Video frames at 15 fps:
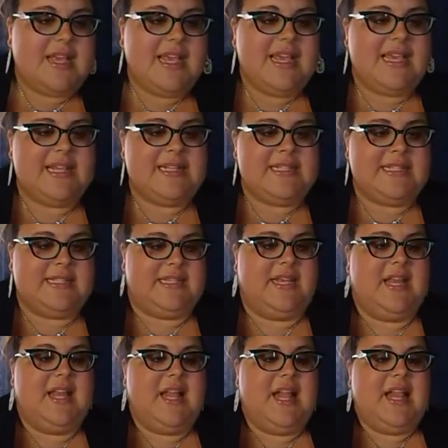is
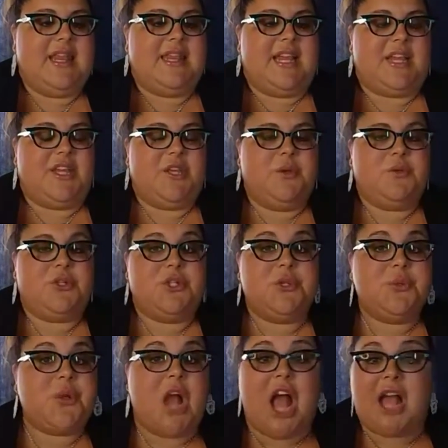that you
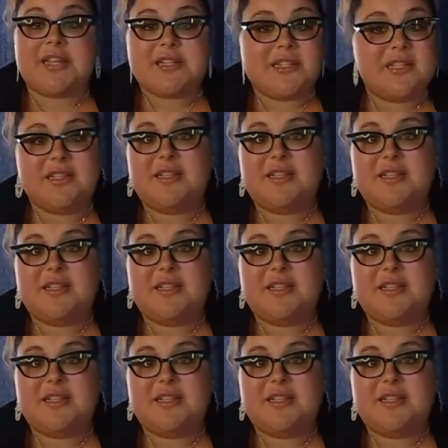do not